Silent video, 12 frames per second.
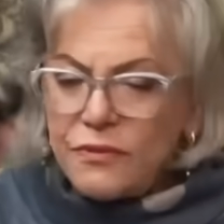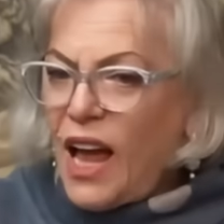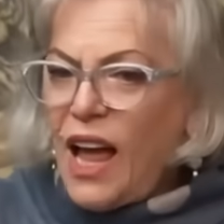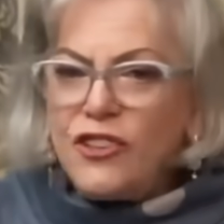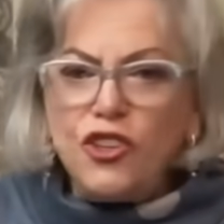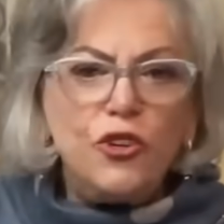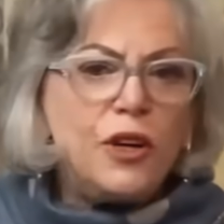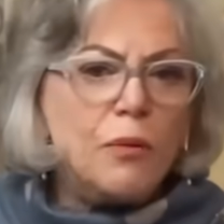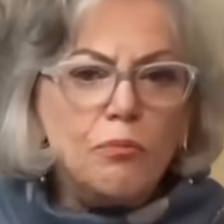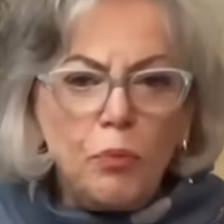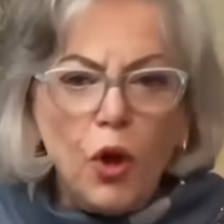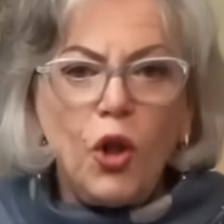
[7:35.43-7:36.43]
And you
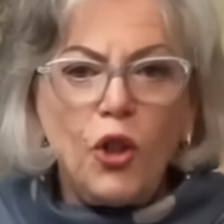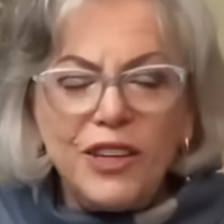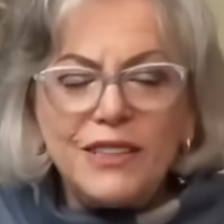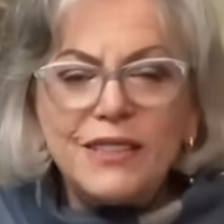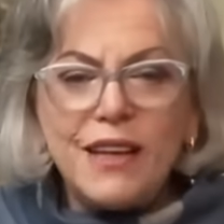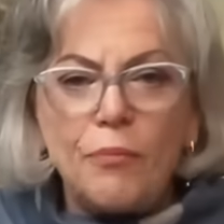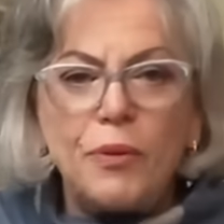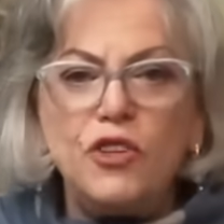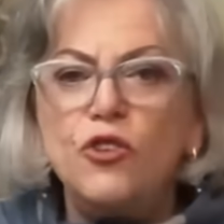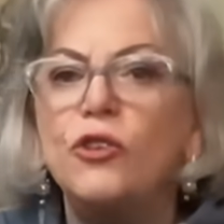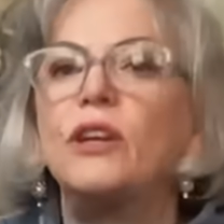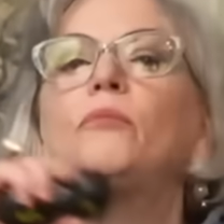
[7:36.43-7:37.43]
can pull this up and
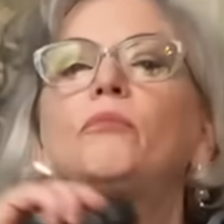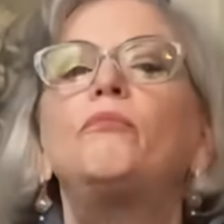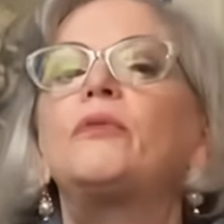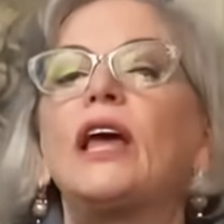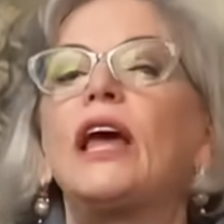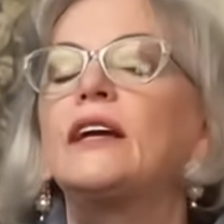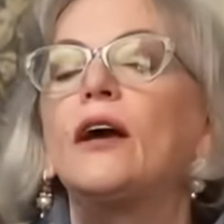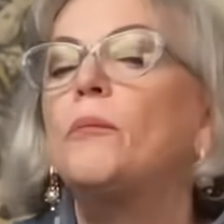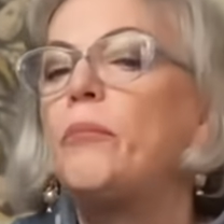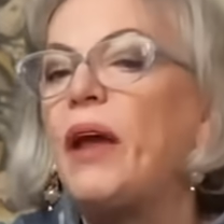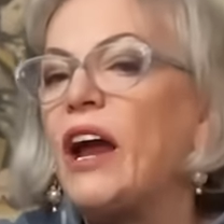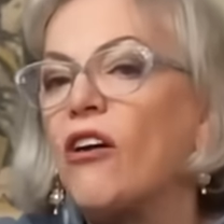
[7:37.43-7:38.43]
you can
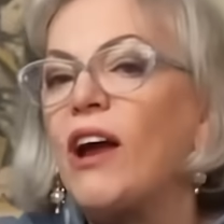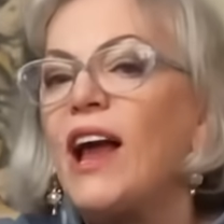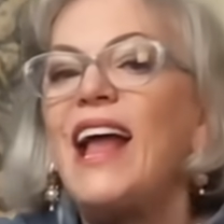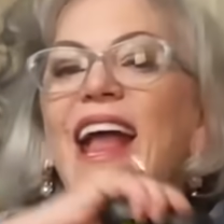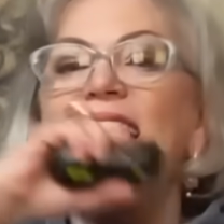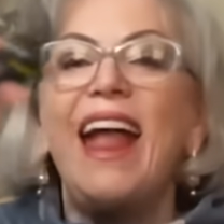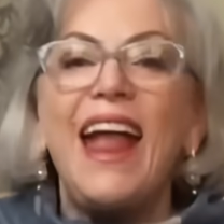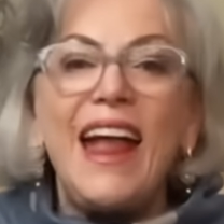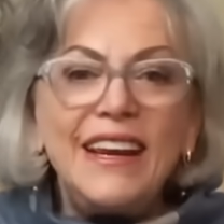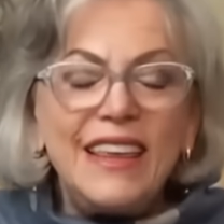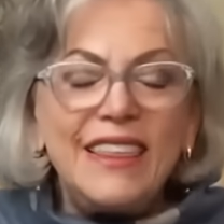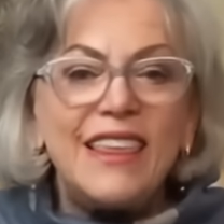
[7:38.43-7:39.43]
compare
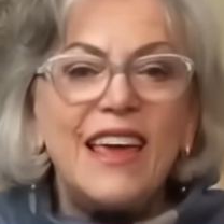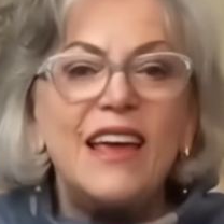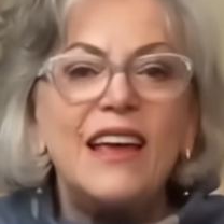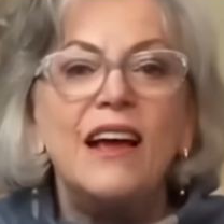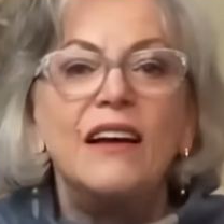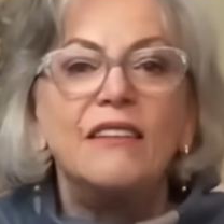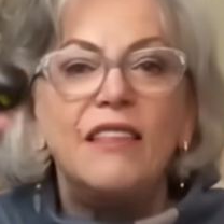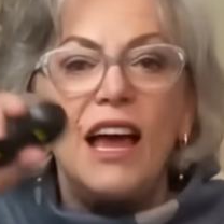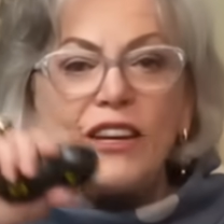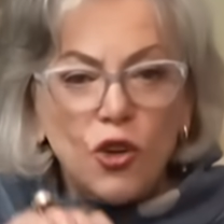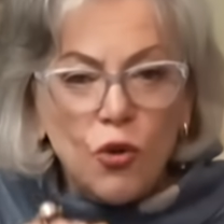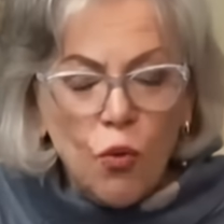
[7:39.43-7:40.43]
anything that
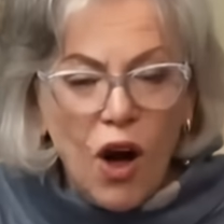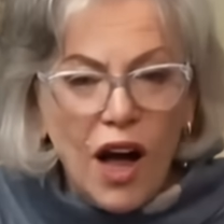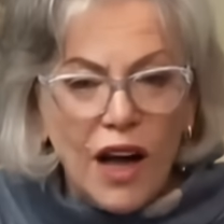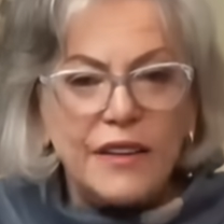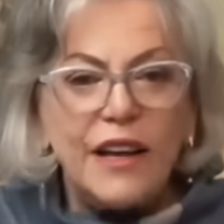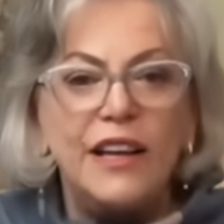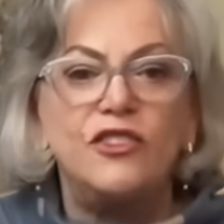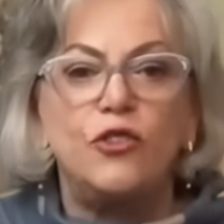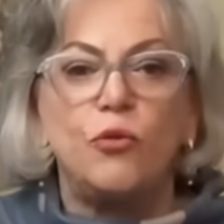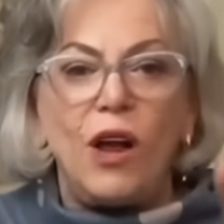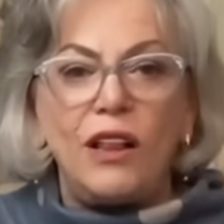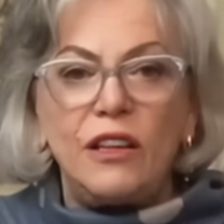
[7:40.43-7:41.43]
you want. It's
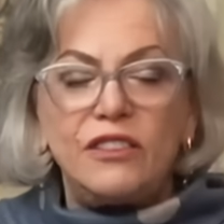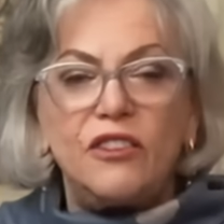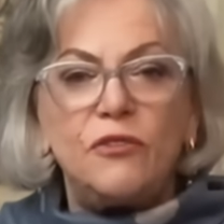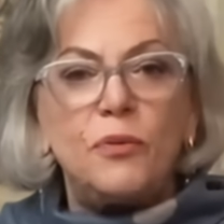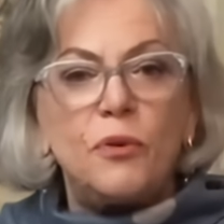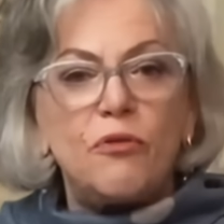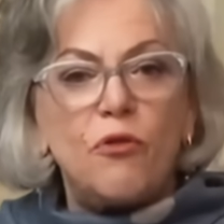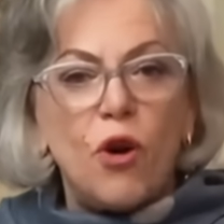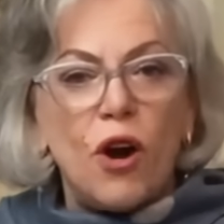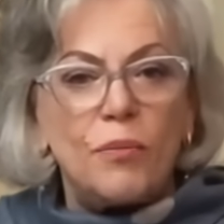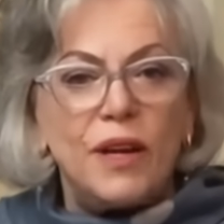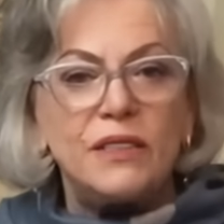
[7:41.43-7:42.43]
relative
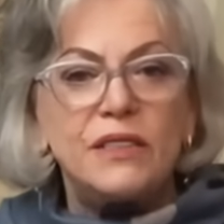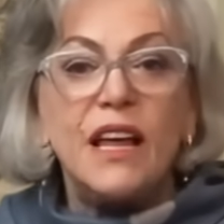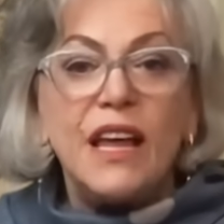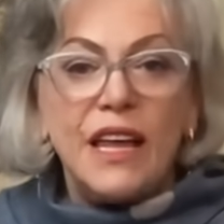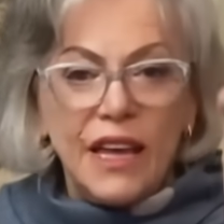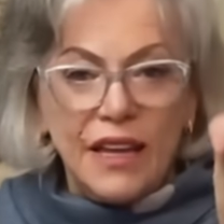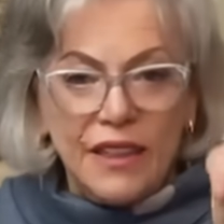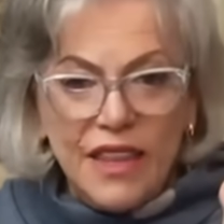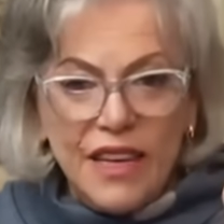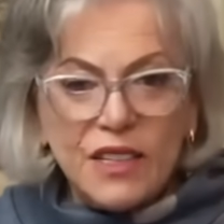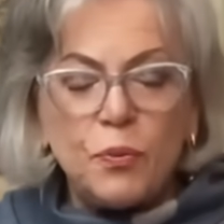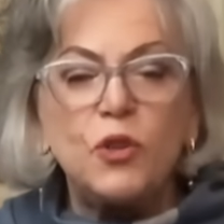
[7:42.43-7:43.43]
performance. In
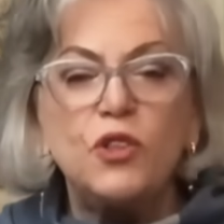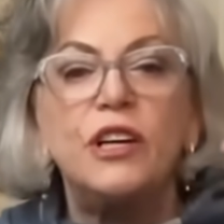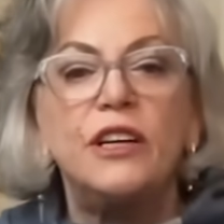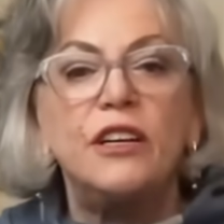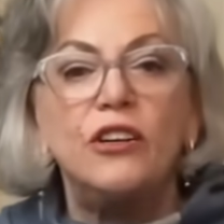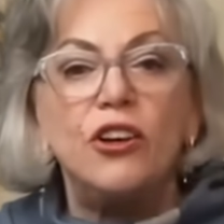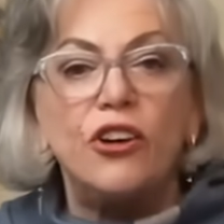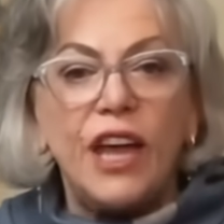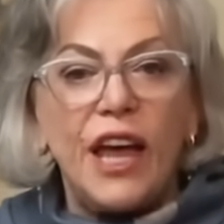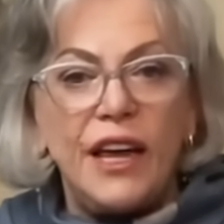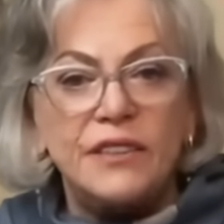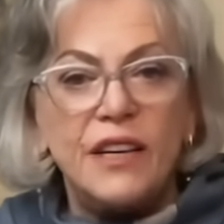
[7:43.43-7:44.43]
this particular
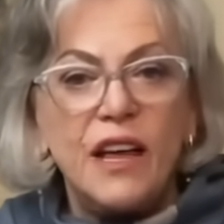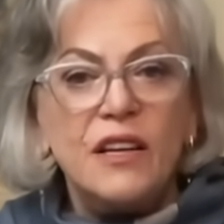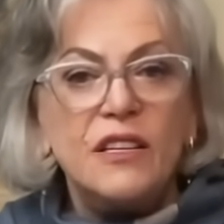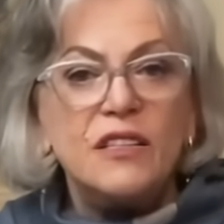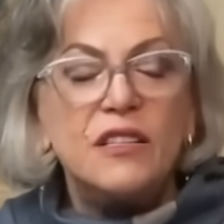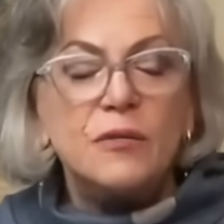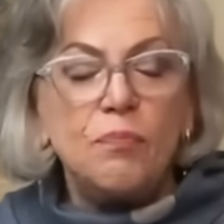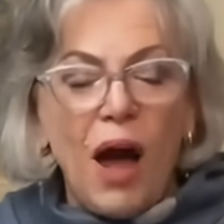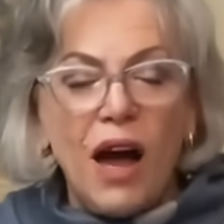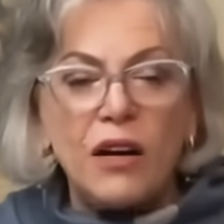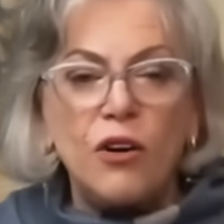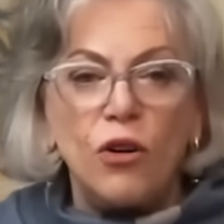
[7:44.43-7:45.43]
case,
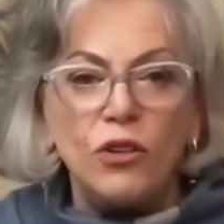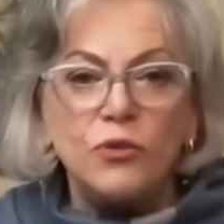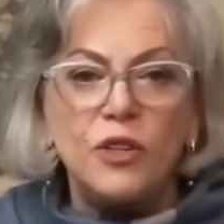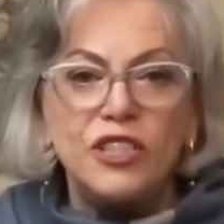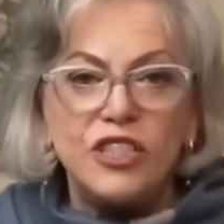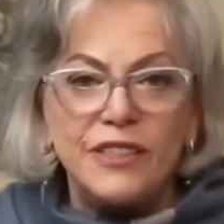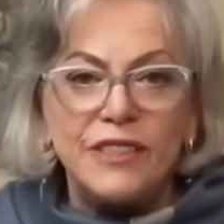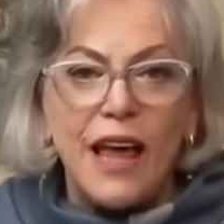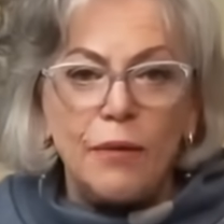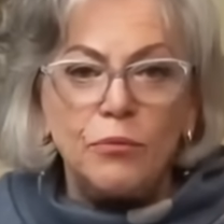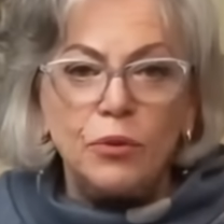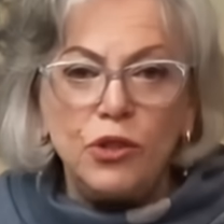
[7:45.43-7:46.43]
spot gold, which is
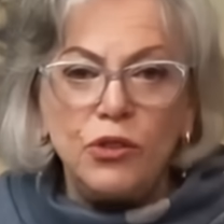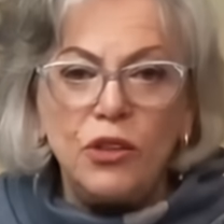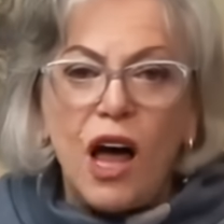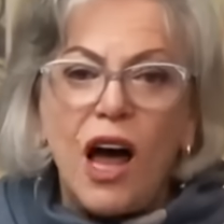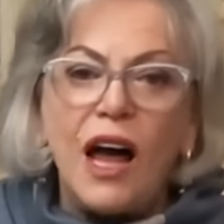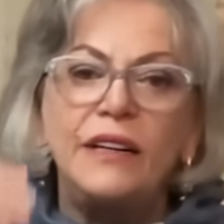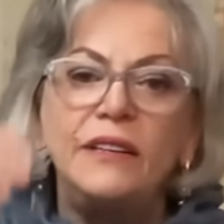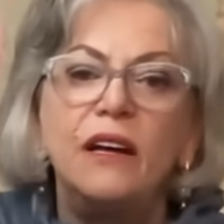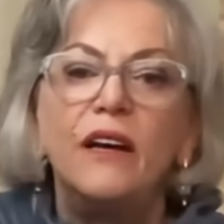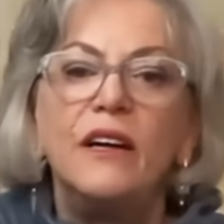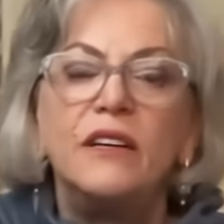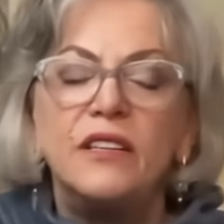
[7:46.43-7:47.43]
that blue line,
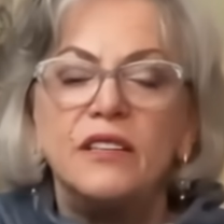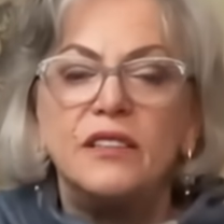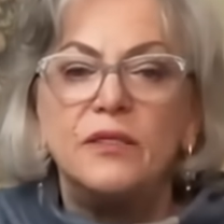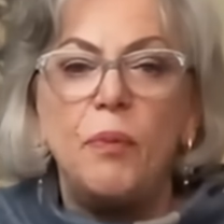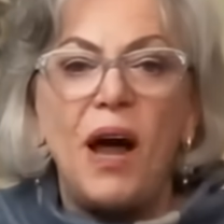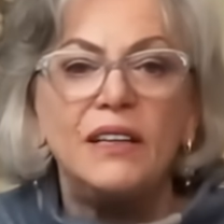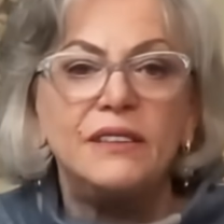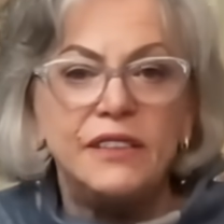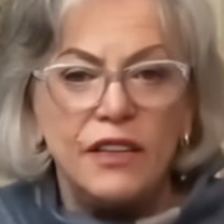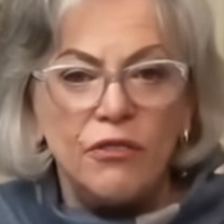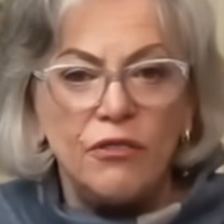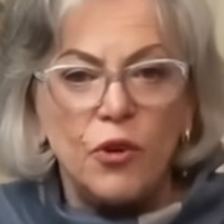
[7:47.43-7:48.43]
to spot
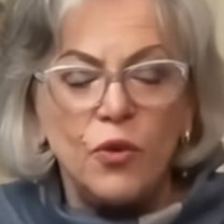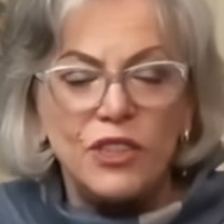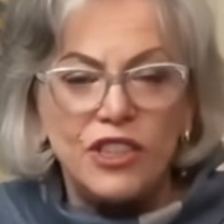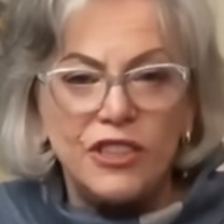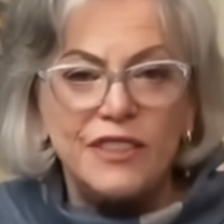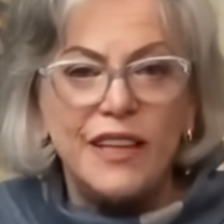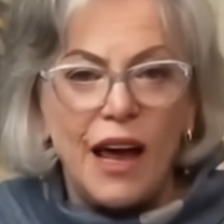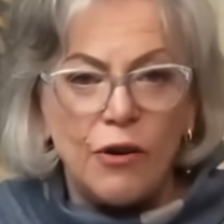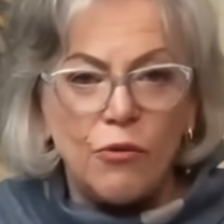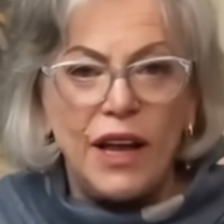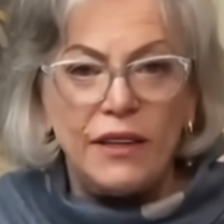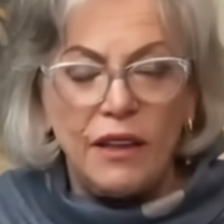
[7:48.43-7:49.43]
silver, which is that
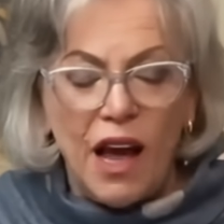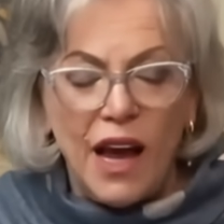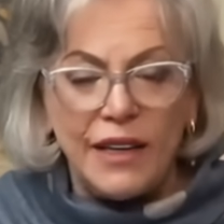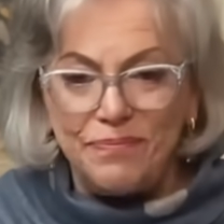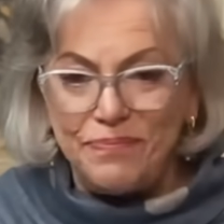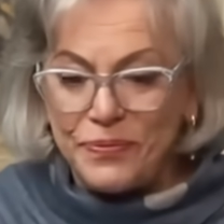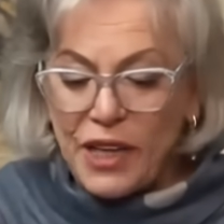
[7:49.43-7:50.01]
red line.